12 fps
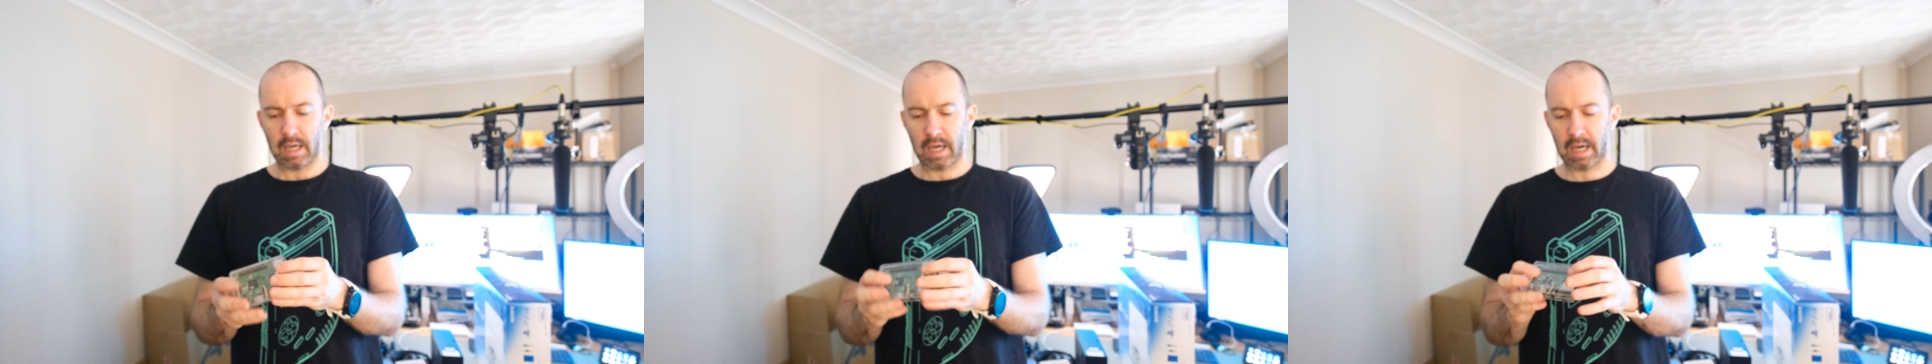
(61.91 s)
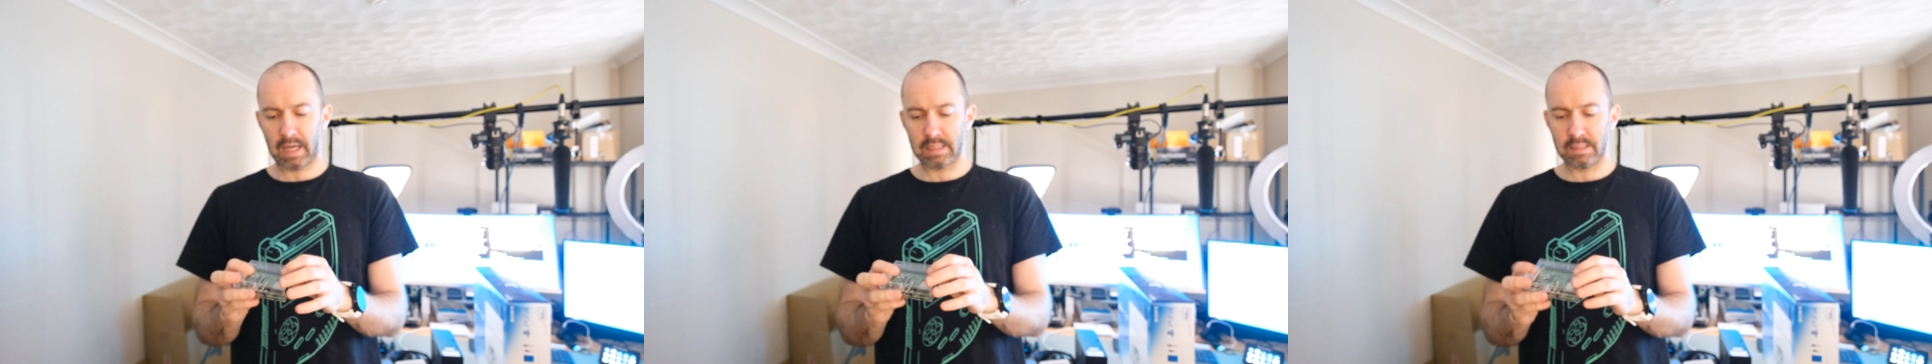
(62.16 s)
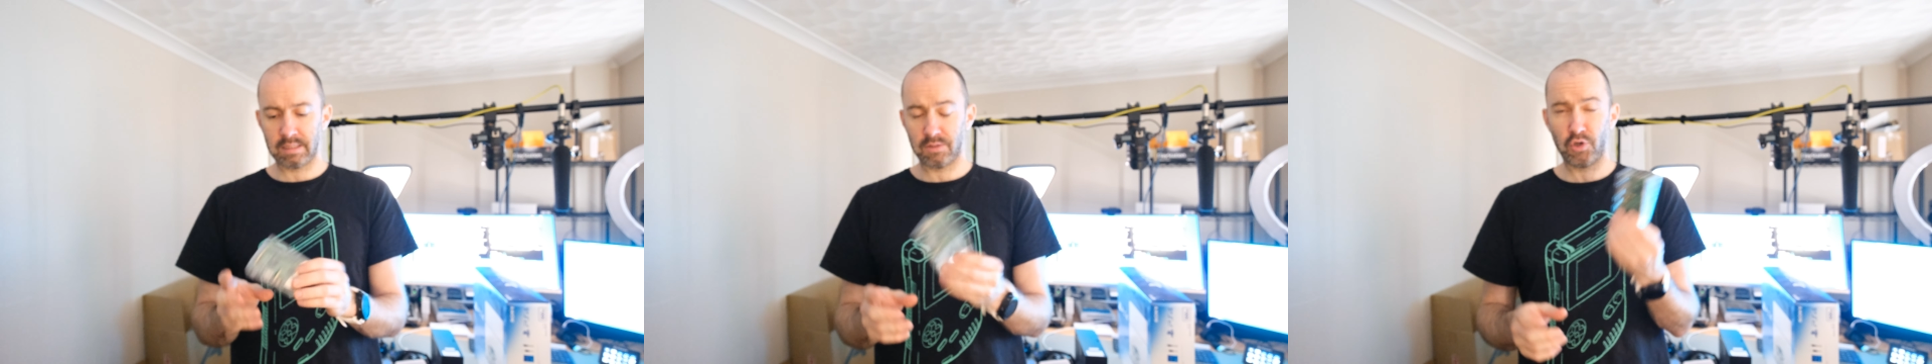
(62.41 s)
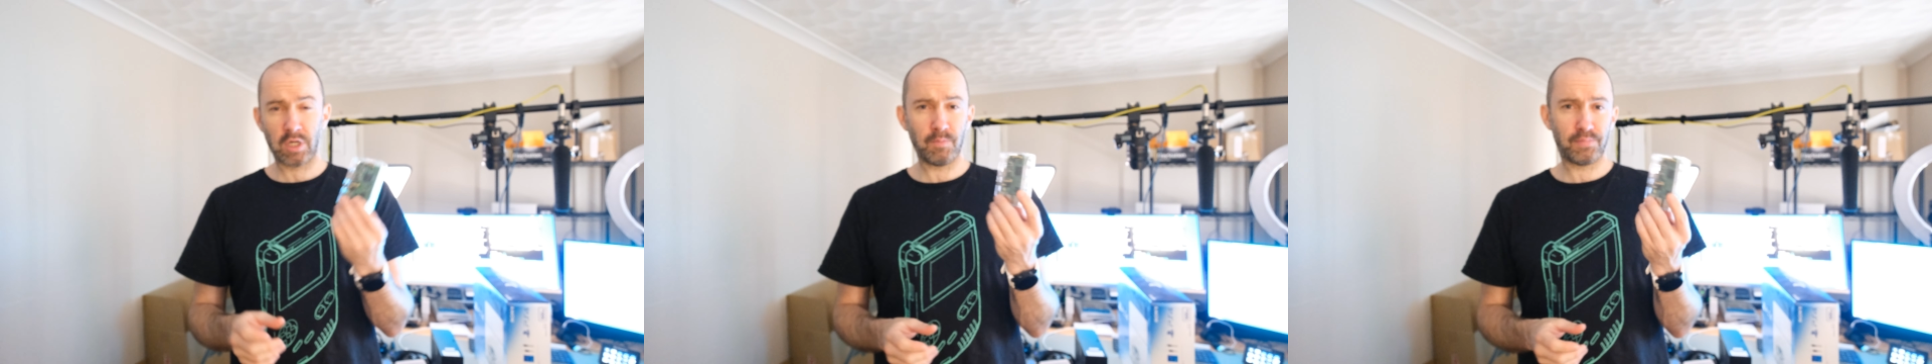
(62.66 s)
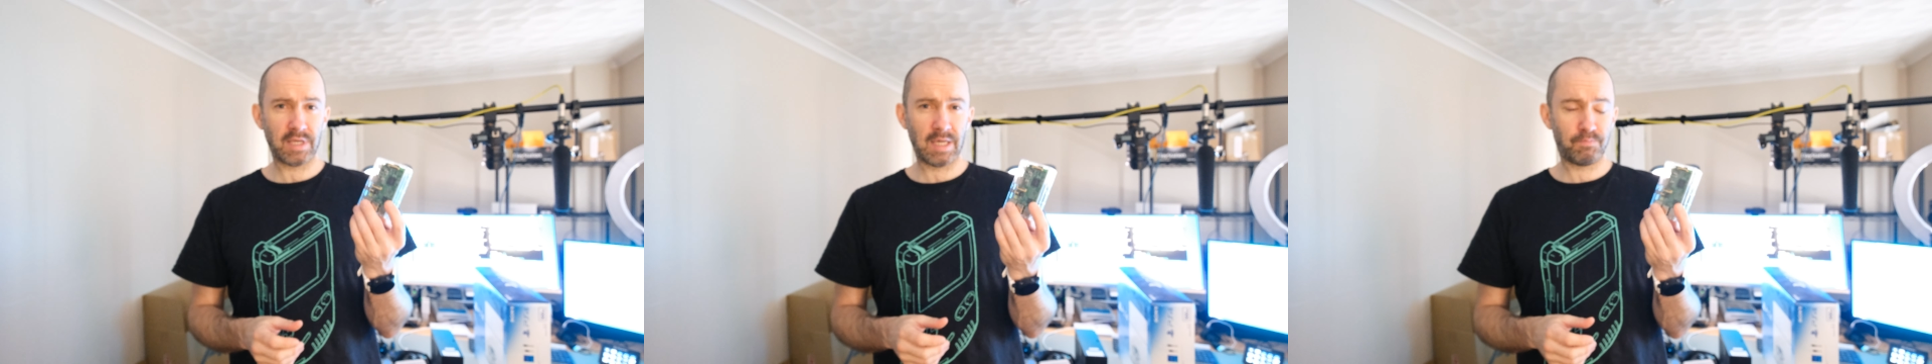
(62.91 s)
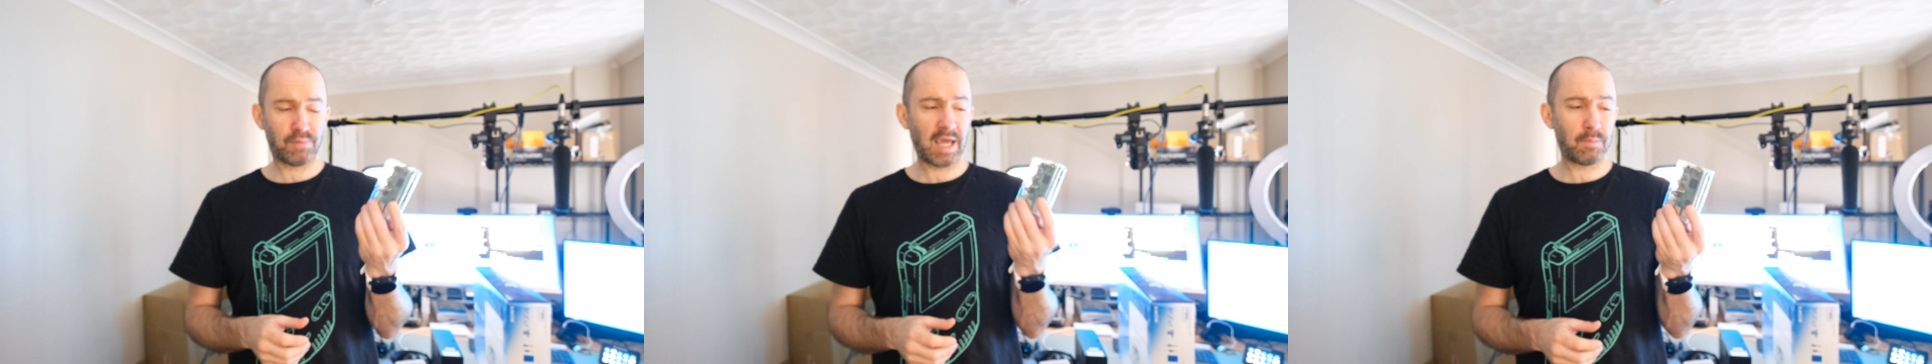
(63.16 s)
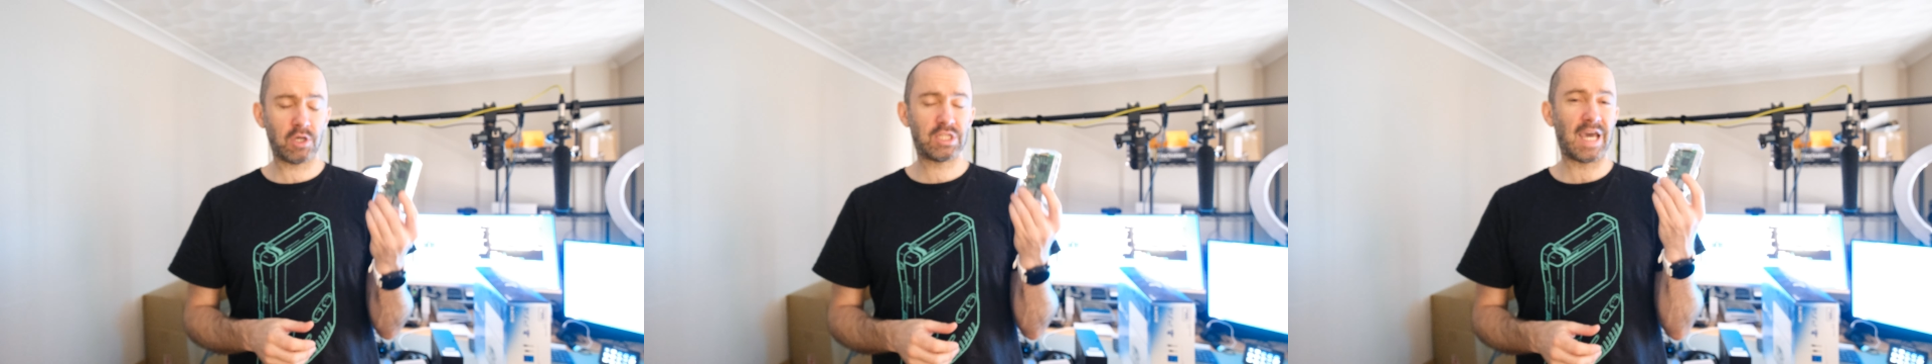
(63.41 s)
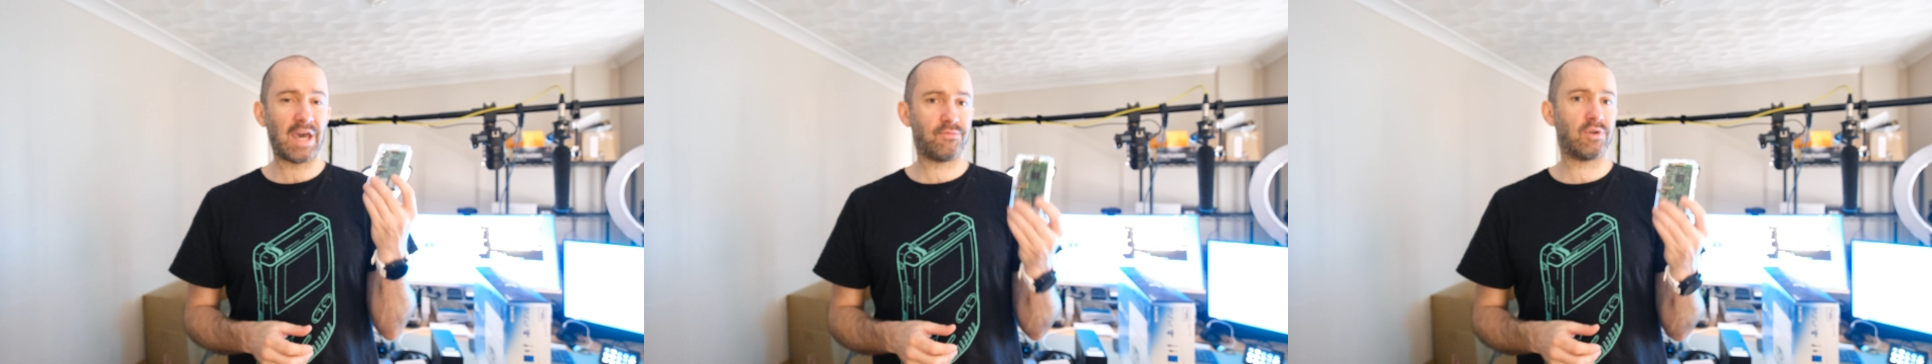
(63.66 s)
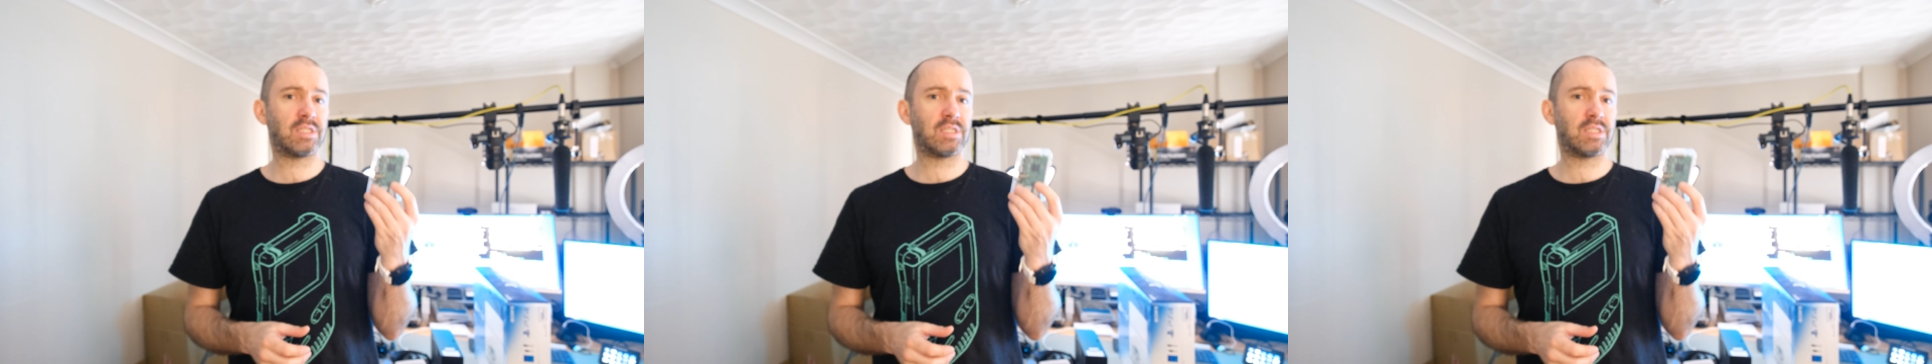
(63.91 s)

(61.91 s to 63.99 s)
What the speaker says: and you can play pretty much every